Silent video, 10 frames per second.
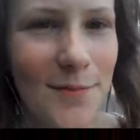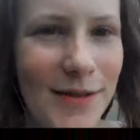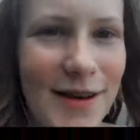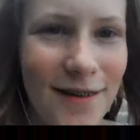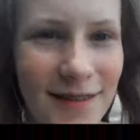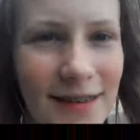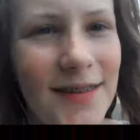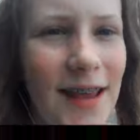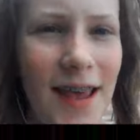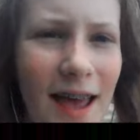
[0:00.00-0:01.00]
go and play
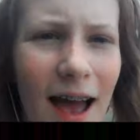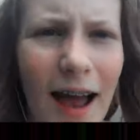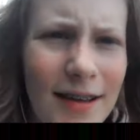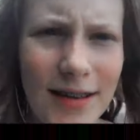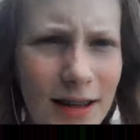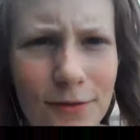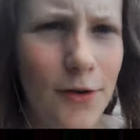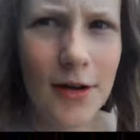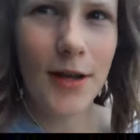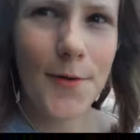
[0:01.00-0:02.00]
concerts. I still have
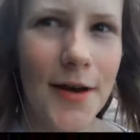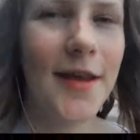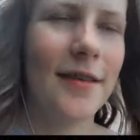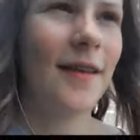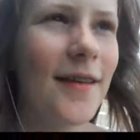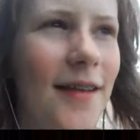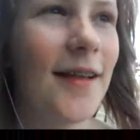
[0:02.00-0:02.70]
no idea what it is. I think it's